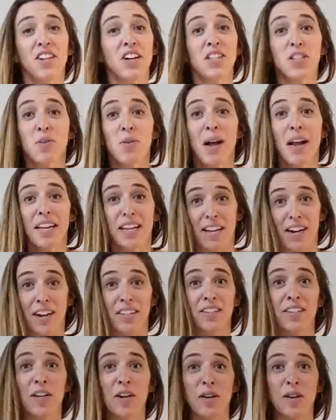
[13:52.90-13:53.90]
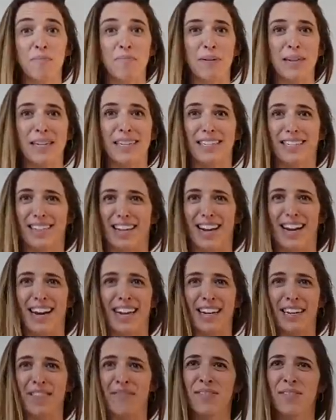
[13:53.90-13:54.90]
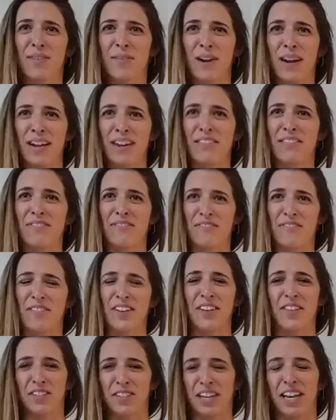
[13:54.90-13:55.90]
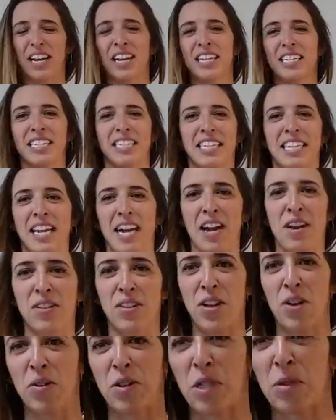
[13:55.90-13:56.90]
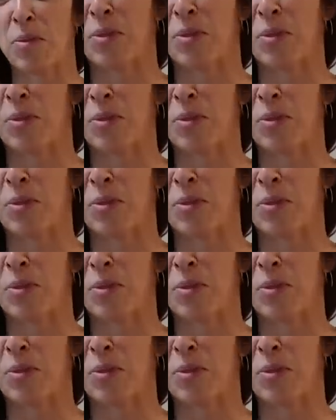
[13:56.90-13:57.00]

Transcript: not the right color, but it's kind of the right feel. Can I see how low it's